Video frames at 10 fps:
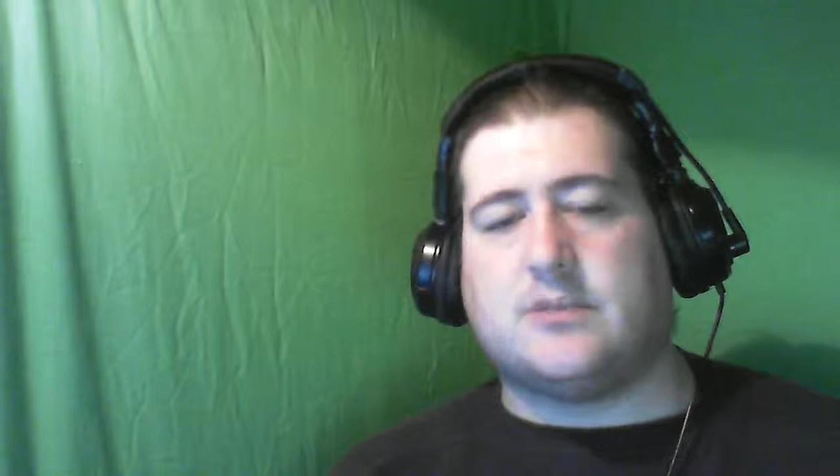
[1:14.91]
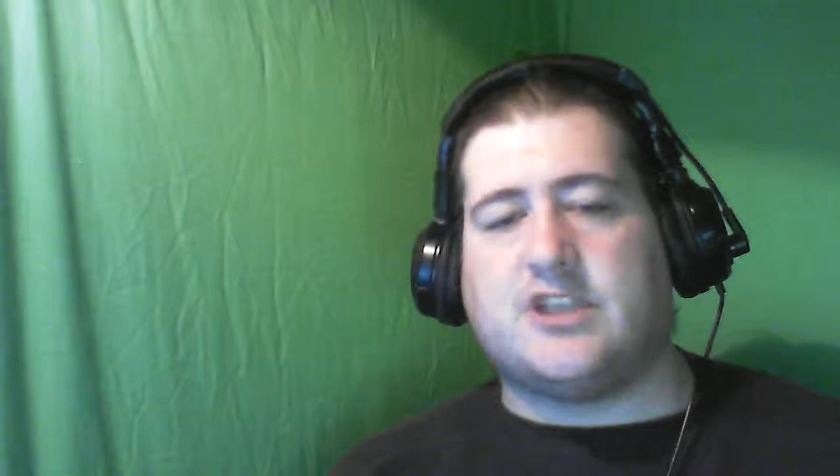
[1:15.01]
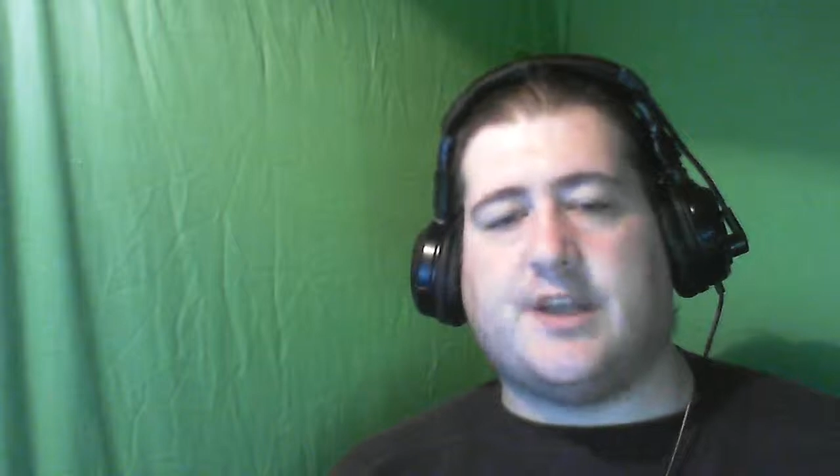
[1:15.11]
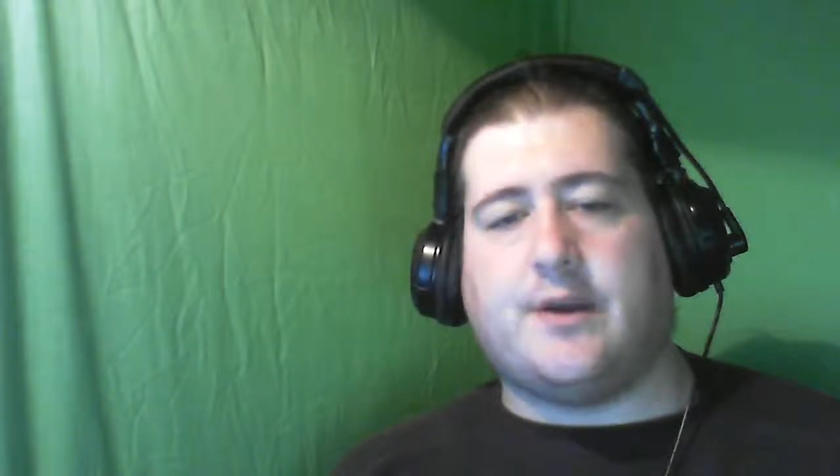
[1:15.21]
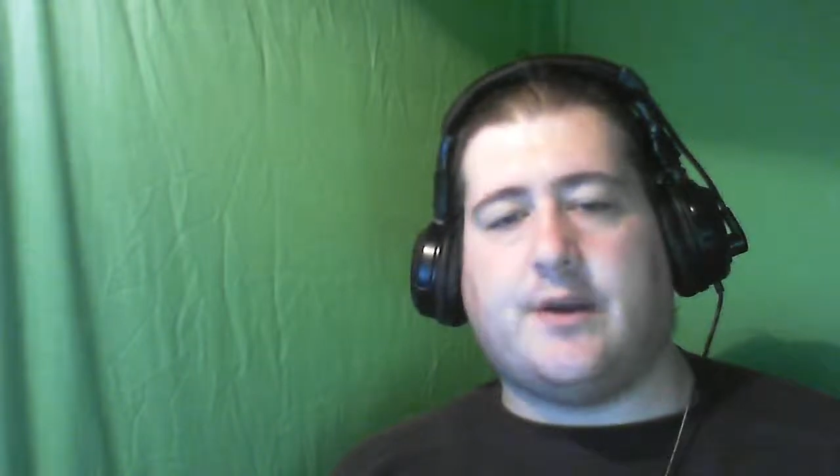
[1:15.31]

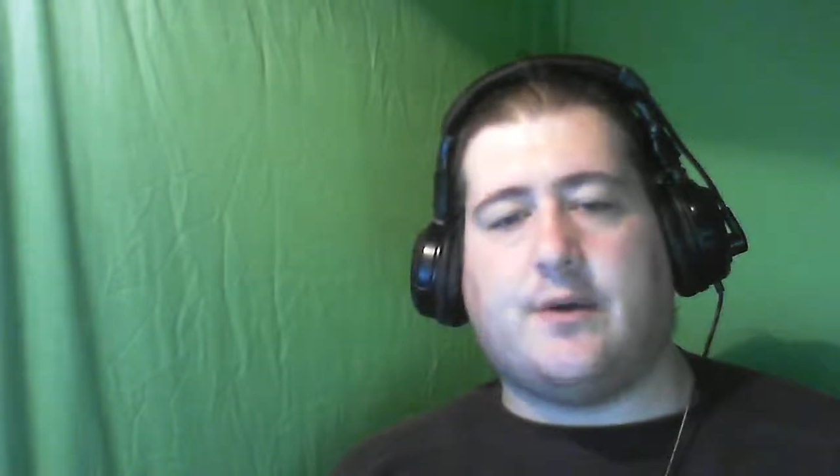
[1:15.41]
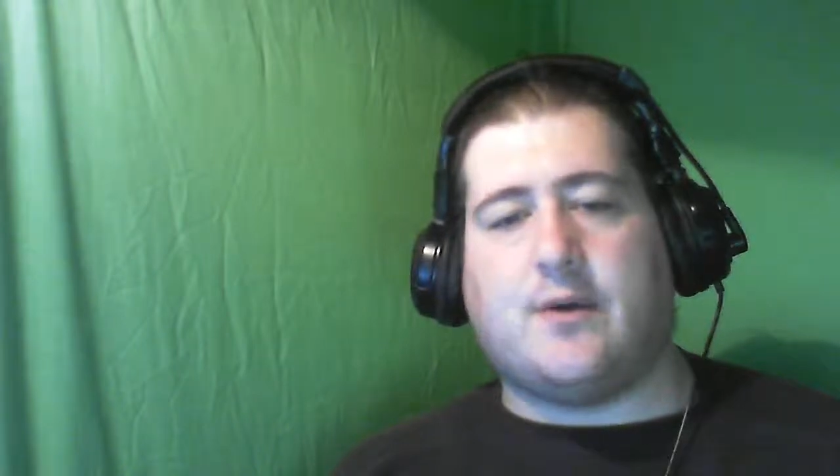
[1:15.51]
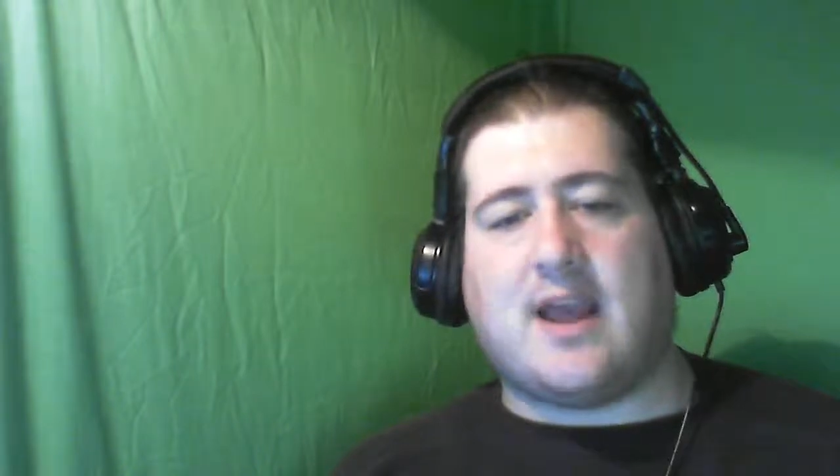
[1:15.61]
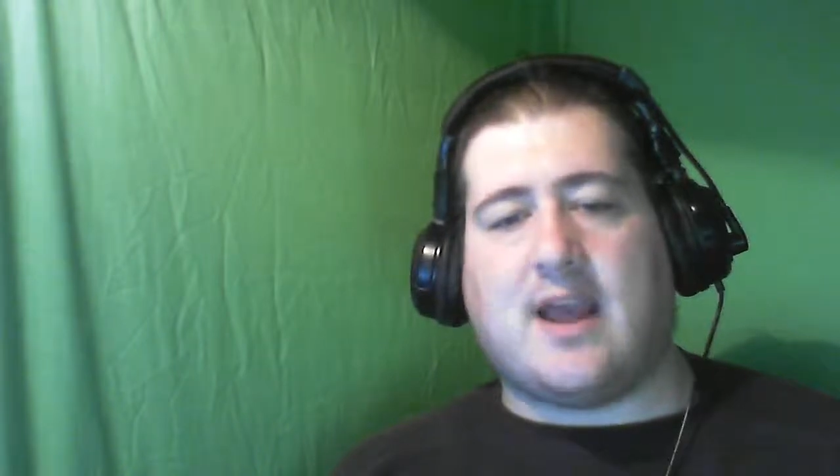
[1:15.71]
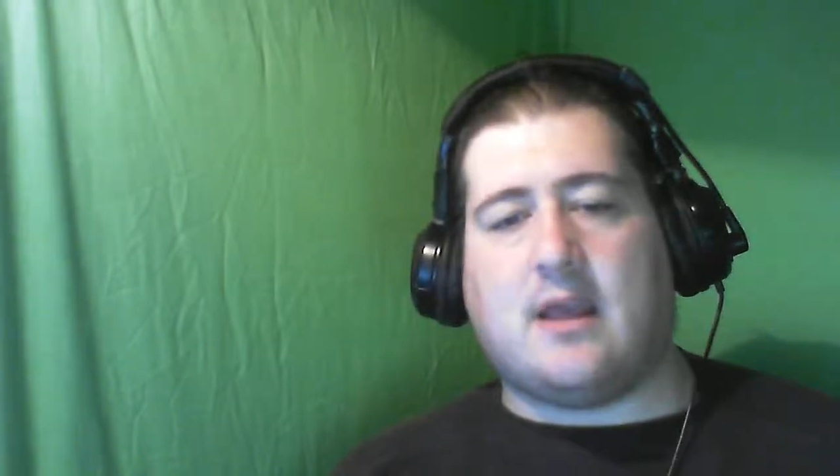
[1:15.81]

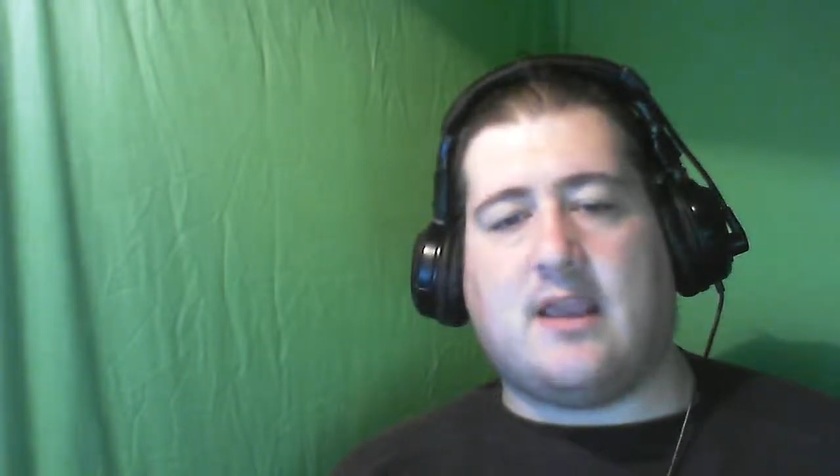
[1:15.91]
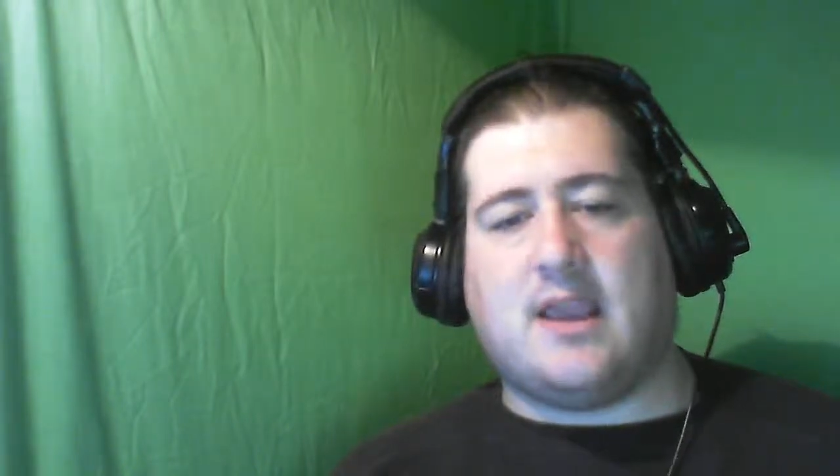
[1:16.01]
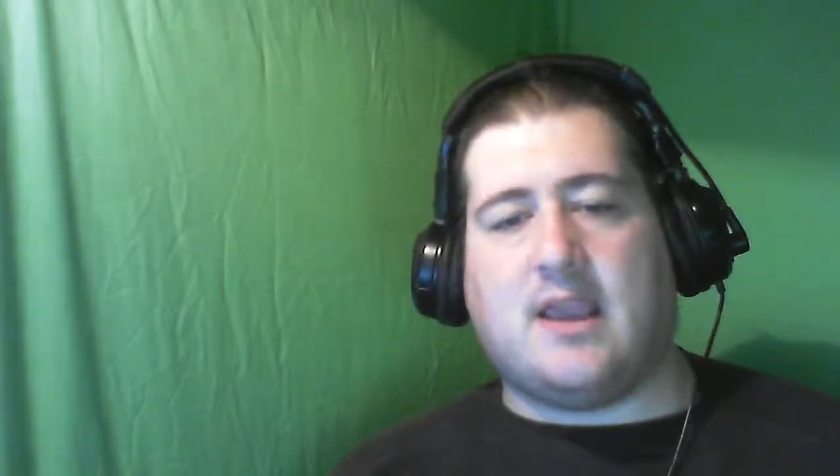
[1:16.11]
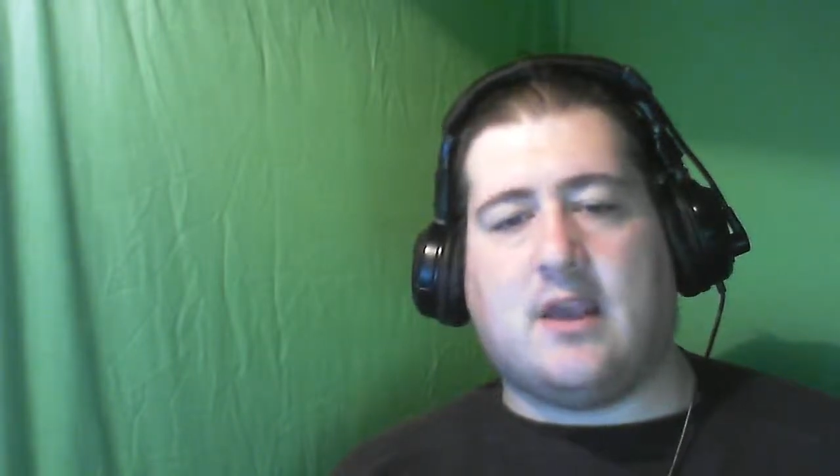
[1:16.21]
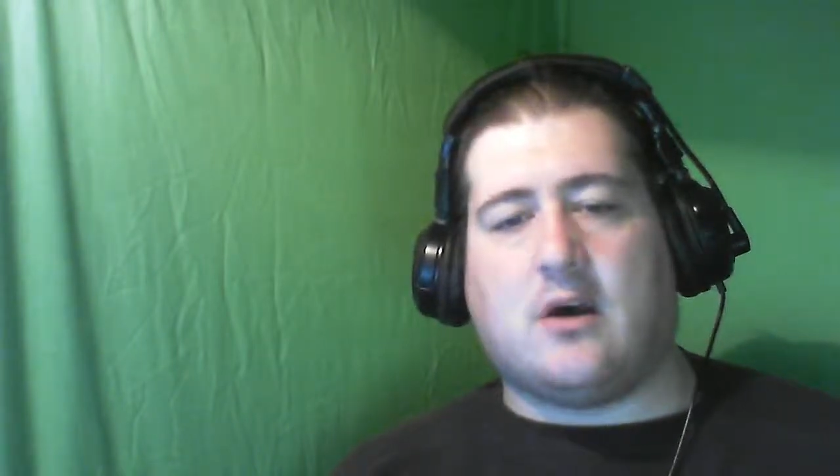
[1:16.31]
to
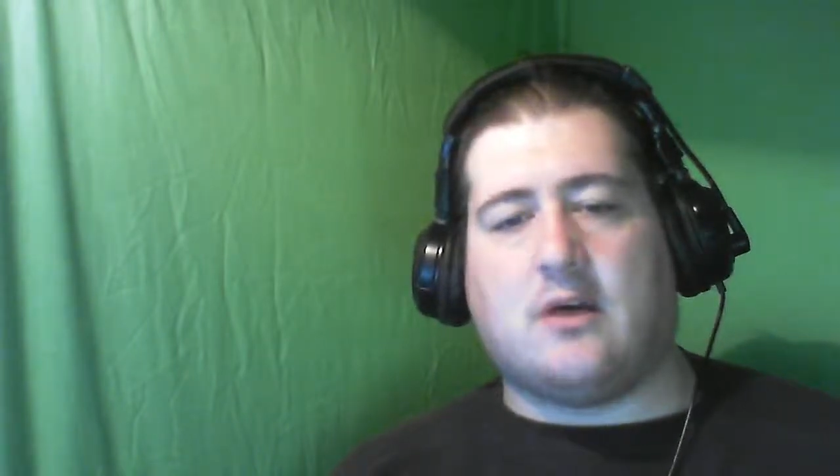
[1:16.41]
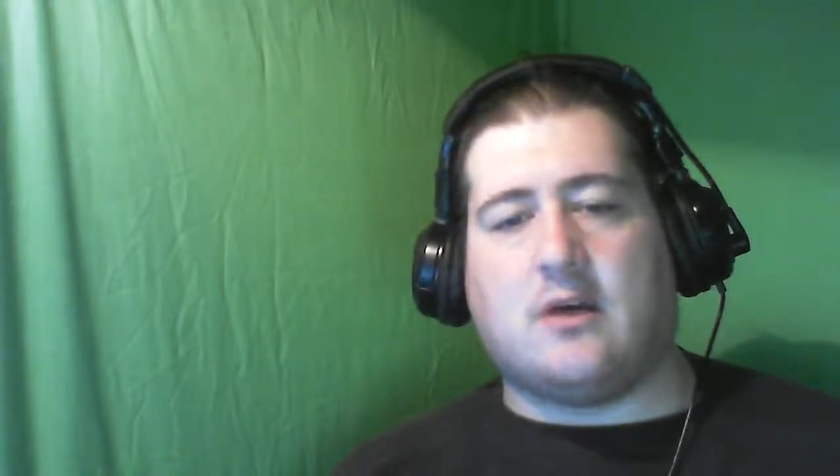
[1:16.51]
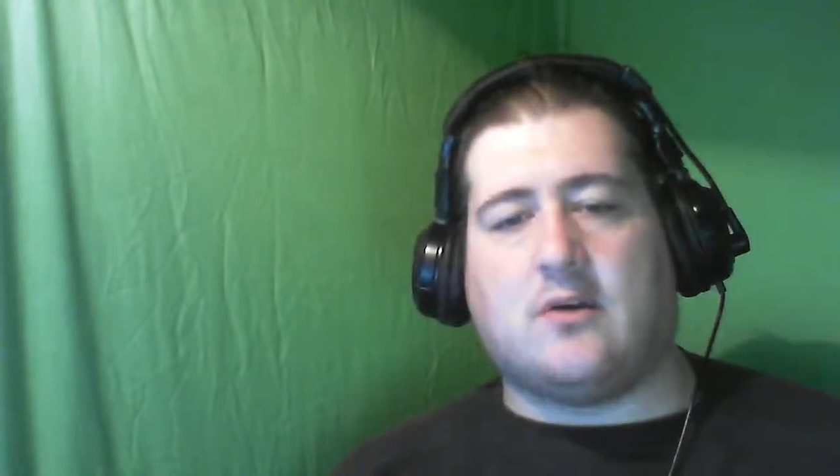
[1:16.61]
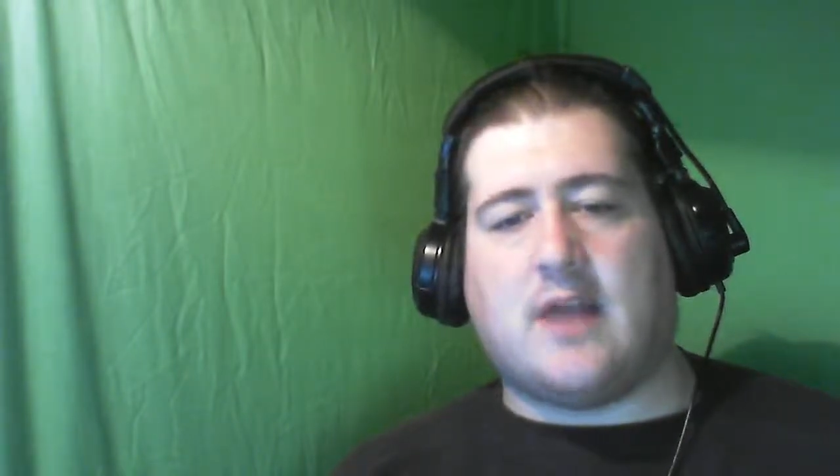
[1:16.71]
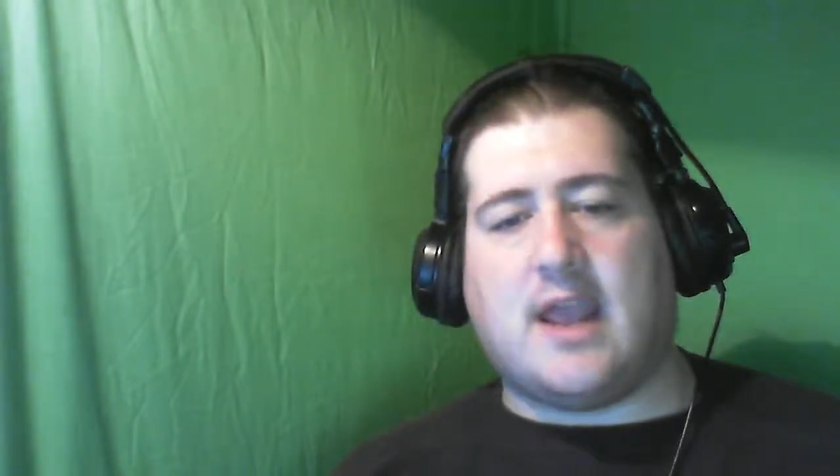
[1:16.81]

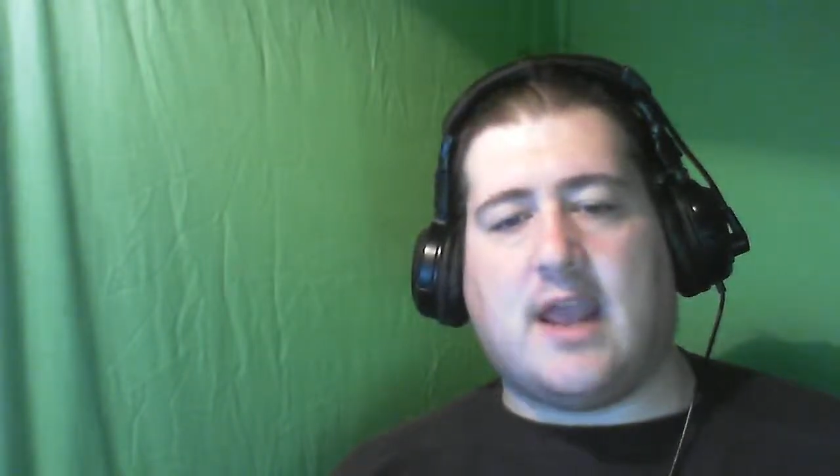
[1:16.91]
Eon or